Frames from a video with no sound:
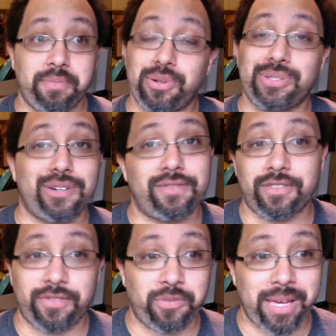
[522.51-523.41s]
pulled over
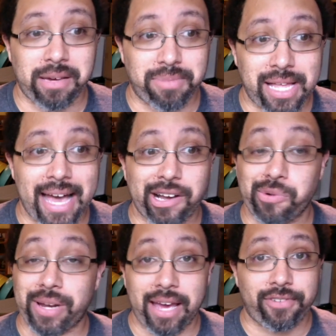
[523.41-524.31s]
for being black or
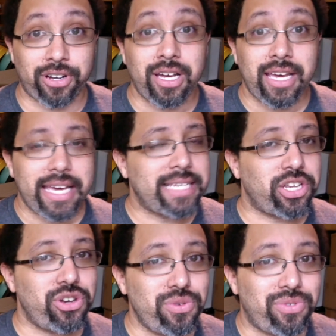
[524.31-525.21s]
whatever is a
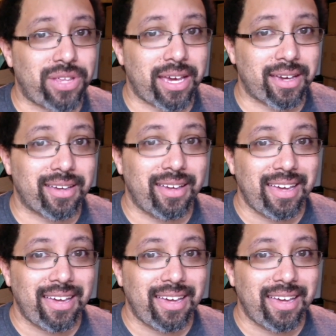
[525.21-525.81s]
new thing.